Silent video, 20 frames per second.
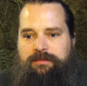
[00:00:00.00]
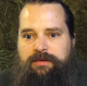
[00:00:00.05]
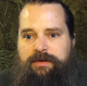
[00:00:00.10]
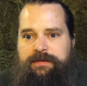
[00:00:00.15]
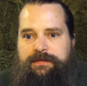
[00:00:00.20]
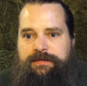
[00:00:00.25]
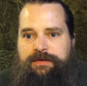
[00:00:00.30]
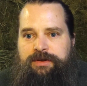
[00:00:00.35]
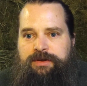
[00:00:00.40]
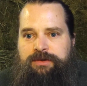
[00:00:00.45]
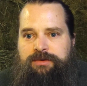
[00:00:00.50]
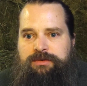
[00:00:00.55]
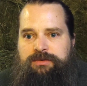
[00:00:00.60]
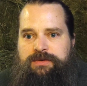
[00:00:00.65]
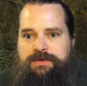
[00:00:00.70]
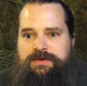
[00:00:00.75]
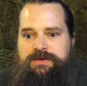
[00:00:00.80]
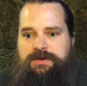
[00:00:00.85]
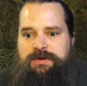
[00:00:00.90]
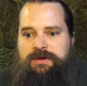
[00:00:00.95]

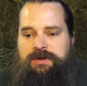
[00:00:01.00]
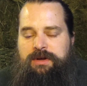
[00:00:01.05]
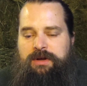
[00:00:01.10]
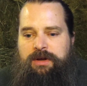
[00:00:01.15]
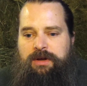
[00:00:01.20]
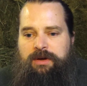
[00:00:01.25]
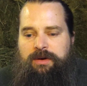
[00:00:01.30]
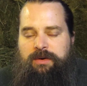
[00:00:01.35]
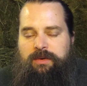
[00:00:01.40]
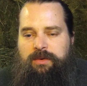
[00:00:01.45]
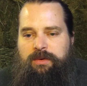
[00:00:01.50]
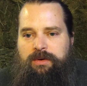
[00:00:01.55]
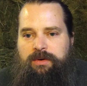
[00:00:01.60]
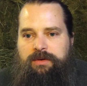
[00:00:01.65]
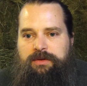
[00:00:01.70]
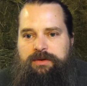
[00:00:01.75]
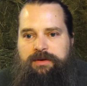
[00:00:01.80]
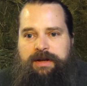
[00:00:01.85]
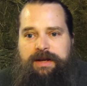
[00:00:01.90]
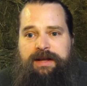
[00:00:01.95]
refuse
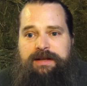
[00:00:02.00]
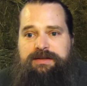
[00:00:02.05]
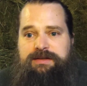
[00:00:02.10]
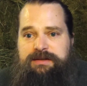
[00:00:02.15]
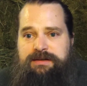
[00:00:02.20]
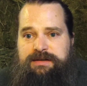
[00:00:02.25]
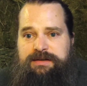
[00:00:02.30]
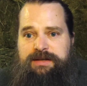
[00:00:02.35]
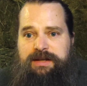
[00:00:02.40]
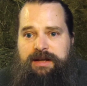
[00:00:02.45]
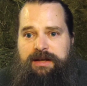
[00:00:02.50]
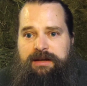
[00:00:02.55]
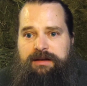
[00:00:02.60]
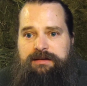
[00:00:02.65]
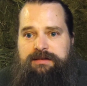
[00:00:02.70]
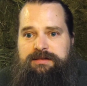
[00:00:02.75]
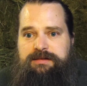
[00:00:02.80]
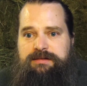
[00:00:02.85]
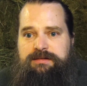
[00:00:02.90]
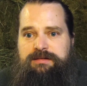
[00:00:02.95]
or their head's in the
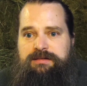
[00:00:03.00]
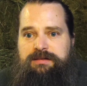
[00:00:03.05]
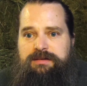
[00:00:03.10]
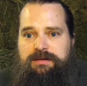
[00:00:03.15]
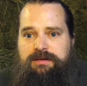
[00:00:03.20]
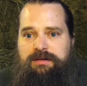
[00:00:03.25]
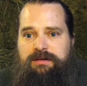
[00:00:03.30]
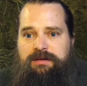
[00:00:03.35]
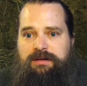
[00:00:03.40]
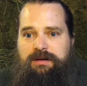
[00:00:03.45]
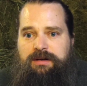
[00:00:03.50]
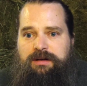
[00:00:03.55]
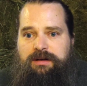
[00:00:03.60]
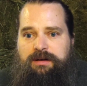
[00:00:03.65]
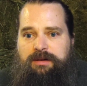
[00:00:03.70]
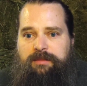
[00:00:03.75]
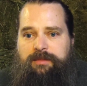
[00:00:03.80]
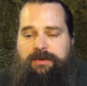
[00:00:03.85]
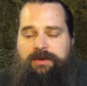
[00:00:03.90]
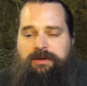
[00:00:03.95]
sand,
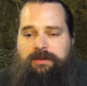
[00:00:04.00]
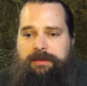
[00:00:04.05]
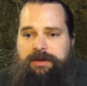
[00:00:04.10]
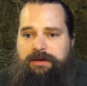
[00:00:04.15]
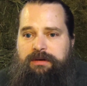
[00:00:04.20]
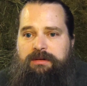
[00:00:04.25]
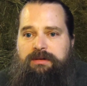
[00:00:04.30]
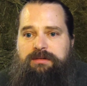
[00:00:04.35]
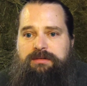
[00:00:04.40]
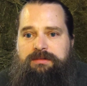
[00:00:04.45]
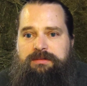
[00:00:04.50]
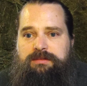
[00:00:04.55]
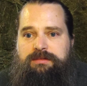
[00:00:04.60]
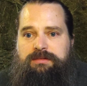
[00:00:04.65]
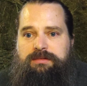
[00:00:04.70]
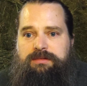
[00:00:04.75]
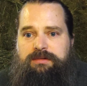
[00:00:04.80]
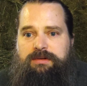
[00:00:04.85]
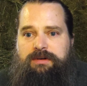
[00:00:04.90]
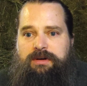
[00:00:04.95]
they're going to be hurting.
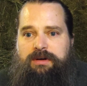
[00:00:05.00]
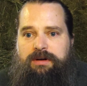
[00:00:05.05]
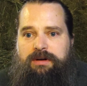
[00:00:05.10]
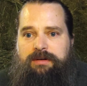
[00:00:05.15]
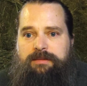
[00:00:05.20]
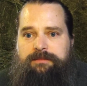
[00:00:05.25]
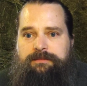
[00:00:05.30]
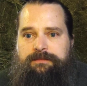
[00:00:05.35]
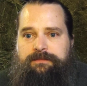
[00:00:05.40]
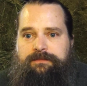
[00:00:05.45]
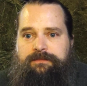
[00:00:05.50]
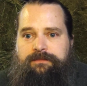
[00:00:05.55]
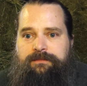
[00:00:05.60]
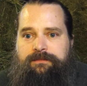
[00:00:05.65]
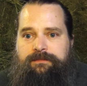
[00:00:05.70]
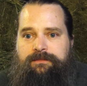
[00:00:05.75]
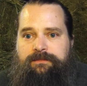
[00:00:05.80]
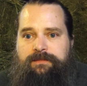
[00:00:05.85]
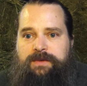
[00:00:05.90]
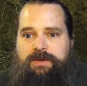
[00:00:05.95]

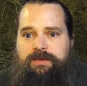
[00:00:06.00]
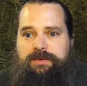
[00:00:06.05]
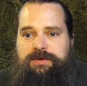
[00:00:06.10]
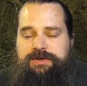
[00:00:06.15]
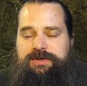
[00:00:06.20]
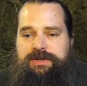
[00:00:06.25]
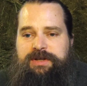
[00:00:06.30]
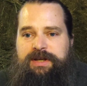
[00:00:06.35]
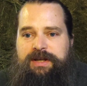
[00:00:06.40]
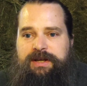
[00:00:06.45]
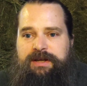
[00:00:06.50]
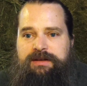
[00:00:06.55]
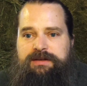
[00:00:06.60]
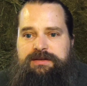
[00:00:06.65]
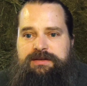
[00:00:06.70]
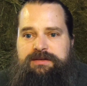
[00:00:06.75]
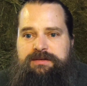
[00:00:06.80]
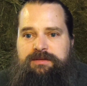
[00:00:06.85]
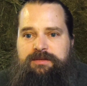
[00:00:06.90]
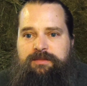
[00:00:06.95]
Do what you
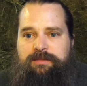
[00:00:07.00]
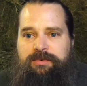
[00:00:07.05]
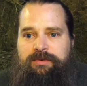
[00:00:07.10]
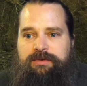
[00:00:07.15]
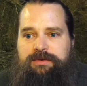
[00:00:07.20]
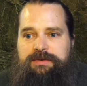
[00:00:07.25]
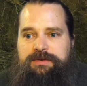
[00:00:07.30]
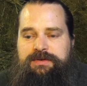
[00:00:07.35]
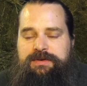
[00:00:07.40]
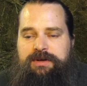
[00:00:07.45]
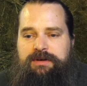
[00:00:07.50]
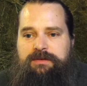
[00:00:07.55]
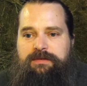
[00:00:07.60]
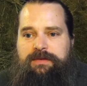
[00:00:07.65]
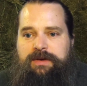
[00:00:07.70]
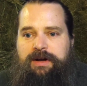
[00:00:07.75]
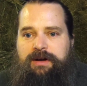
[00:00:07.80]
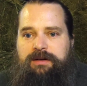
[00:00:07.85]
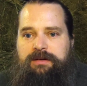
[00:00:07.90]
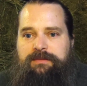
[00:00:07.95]
can to pull
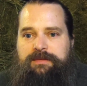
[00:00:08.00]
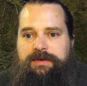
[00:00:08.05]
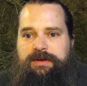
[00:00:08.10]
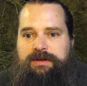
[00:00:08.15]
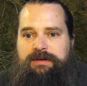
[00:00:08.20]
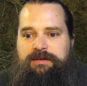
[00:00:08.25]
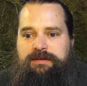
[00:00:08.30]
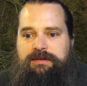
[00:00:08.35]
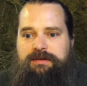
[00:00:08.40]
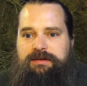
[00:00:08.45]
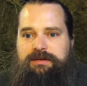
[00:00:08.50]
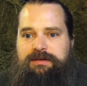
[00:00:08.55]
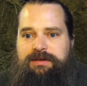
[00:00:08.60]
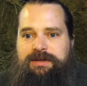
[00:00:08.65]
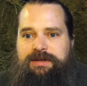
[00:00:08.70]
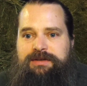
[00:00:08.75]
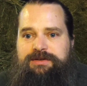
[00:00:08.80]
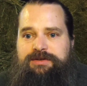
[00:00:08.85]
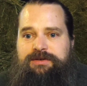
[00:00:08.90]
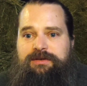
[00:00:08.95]
yourself out of it.
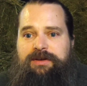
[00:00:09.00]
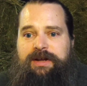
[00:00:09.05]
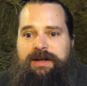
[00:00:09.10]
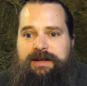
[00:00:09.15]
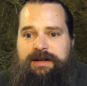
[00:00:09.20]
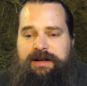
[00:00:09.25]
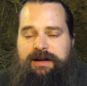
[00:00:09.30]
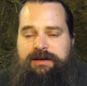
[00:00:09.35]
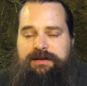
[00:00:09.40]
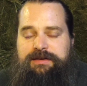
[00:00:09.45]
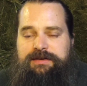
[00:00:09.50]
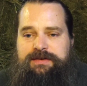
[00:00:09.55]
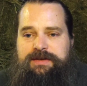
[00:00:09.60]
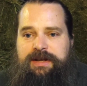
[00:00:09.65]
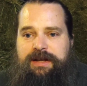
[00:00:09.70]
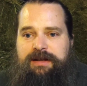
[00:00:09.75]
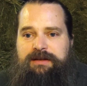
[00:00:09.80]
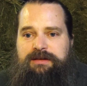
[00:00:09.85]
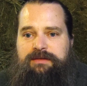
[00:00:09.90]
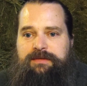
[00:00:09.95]
Get your head out of the
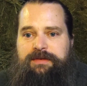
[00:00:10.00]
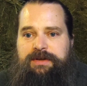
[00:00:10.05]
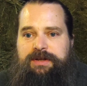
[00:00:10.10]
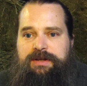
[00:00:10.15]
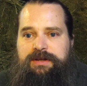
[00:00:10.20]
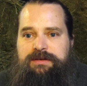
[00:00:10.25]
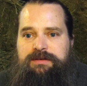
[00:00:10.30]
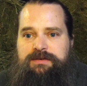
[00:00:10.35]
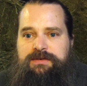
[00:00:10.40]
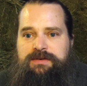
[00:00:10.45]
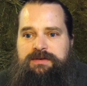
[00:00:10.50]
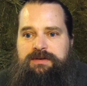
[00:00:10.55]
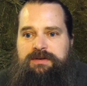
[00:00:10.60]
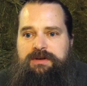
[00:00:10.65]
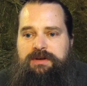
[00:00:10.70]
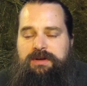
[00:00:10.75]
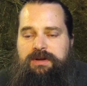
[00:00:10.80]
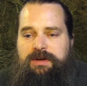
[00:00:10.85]
sand if it is.